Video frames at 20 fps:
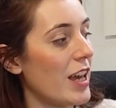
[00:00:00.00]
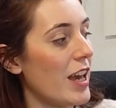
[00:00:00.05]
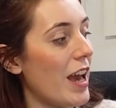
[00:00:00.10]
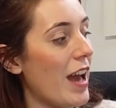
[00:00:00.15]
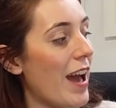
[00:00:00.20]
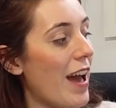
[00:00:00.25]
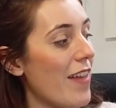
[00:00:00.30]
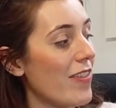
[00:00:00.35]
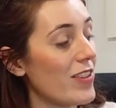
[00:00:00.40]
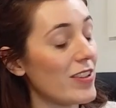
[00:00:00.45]

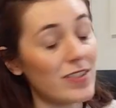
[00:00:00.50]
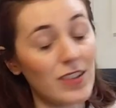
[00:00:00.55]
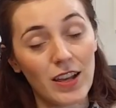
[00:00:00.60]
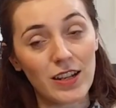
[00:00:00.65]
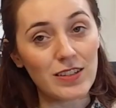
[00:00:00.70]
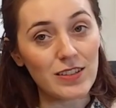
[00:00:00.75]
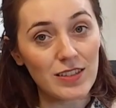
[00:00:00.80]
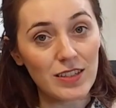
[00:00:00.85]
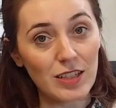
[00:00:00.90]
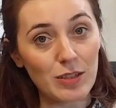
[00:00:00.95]
and the
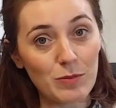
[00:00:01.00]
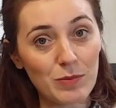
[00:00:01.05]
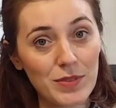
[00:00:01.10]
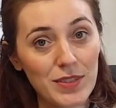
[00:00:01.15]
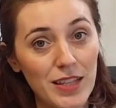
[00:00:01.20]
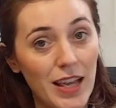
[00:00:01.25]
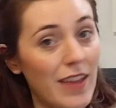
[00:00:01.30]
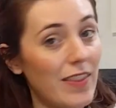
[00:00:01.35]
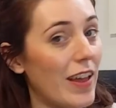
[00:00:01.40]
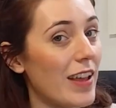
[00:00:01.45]
side
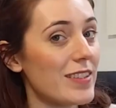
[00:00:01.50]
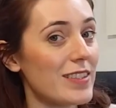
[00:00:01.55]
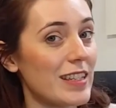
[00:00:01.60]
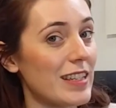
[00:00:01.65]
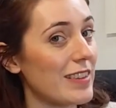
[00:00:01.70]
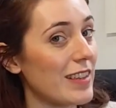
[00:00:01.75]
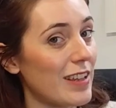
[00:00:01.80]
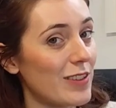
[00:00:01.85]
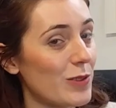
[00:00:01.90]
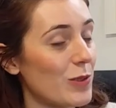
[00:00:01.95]
seams, and that's
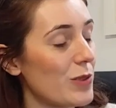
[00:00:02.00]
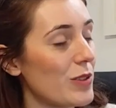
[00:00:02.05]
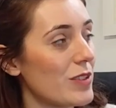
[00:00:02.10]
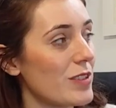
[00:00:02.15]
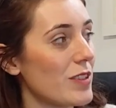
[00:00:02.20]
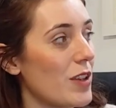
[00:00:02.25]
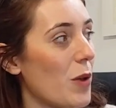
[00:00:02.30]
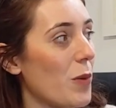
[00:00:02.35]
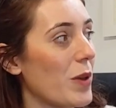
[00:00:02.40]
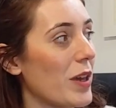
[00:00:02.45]
it. That's all the
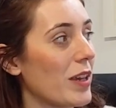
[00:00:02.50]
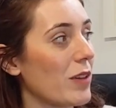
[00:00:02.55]
sewing.